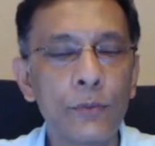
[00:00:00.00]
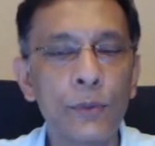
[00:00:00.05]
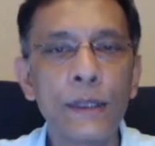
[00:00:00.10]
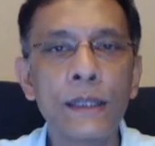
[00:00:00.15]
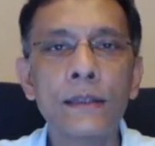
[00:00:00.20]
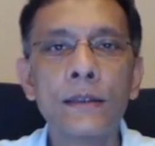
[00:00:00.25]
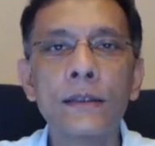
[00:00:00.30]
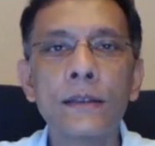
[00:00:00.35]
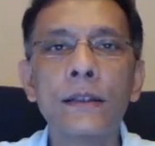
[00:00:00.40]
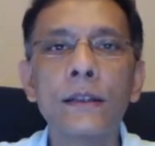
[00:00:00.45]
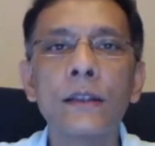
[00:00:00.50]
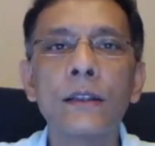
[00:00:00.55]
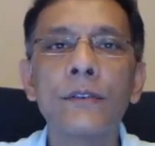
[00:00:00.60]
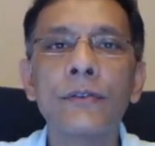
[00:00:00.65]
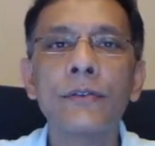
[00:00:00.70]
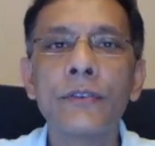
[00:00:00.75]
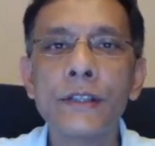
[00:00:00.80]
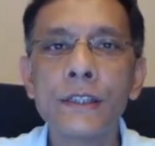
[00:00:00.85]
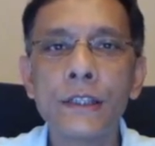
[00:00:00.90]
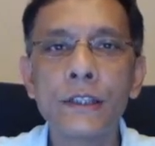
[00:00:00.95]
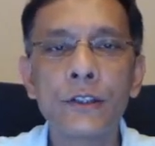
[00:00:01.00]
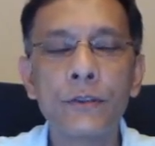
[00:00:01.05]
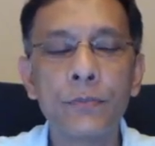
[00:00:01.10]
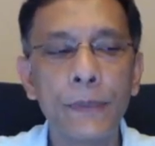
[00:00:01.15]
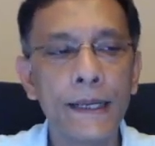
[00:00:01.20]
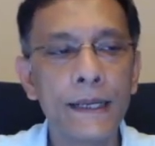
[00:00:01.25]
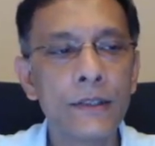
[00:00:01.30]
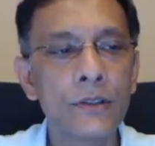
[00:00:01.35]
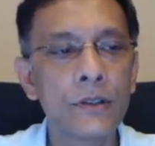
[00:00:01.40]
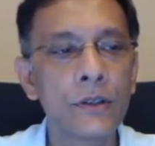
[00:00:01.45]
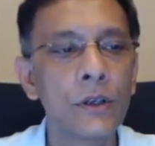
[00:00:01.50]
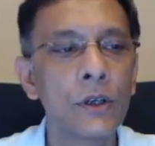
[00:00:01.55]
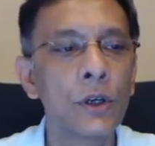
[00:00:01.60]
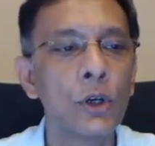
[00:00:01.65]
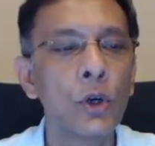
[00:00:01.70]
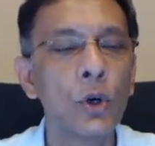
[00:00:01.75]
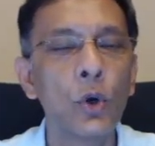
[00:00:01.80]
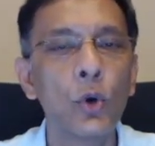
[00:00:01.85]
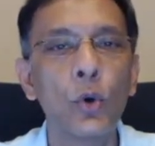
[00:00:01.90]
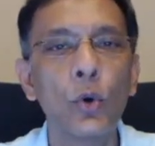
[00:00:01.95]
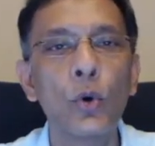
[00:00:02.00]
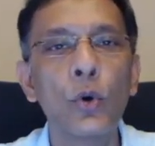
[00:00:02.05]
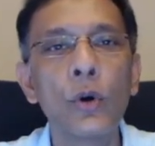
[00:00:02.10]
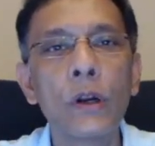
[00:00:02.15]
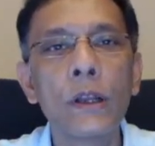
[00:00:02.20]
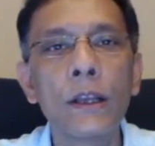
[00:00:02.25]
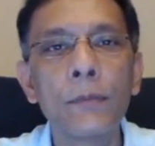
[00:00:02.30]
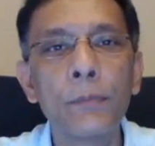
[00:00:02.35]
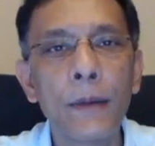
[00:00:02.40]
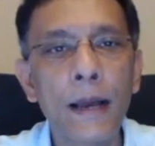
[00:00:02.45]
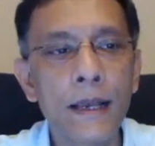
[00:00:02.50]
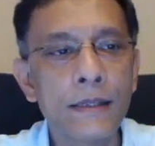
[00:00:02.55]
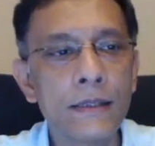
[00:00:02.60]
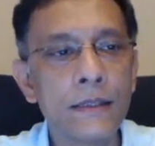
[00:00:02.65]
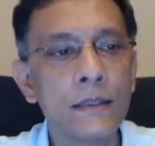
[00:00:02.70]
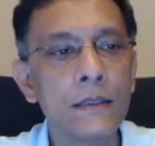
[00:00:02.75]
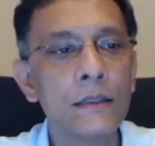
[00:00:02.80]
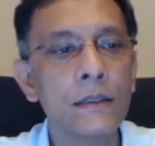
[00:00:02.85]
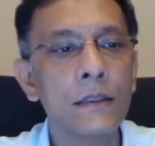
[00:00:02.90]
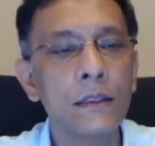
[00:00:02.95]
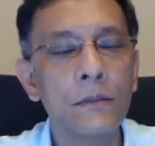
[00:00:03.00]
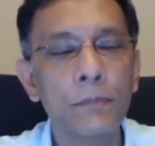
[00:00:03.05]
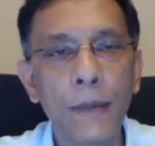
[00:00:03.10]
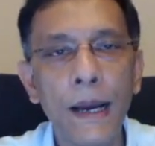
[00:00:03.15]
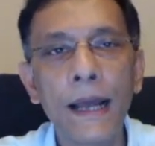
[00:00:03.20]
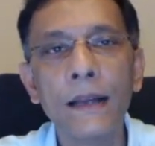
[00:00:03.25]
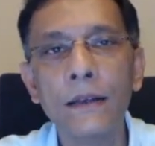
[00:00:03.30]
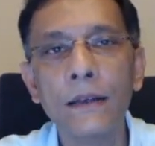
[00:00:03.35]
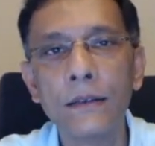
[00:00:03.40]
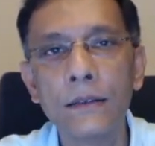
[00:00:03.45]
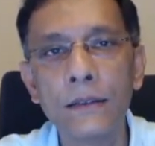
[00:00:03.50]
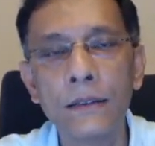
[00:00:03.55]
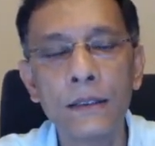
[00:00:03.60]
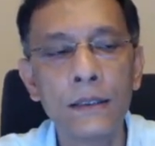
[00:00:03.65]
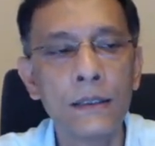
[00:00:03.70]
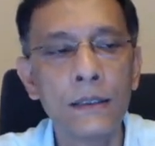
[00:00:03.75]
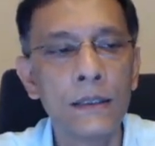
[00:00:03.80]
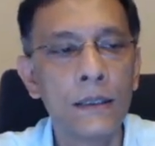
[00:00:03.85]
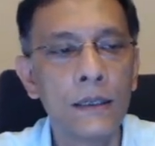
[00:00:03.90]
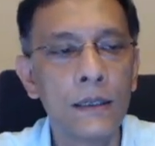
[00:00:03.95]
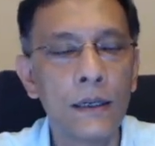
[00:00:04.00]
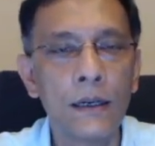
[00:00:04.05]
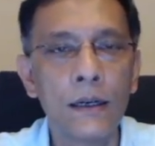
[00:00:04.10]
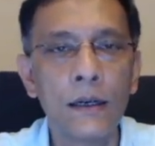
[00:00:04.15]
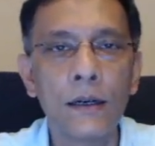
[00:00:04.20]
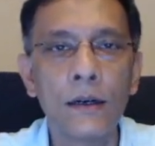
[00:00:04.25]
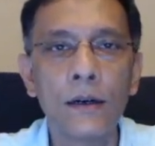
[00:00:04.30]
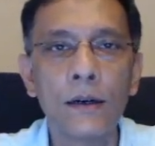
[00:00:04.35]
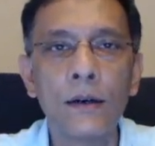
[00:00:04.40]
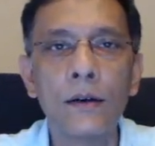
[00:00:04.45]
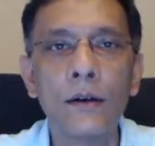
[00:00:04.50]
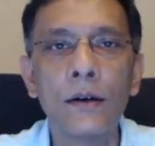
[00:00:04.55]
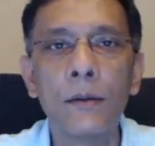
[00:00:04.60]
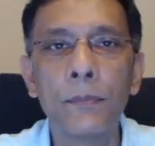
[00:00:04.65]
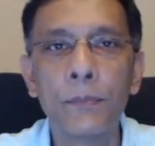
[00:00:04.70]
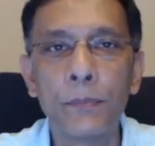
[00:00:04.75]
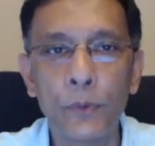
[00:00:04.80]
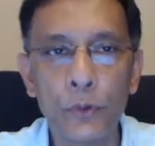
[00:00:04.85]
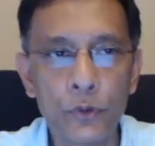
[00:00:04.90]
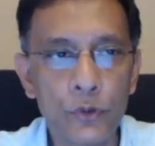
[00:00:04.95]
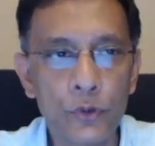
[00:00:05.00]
with the physics-based or capacity demand approach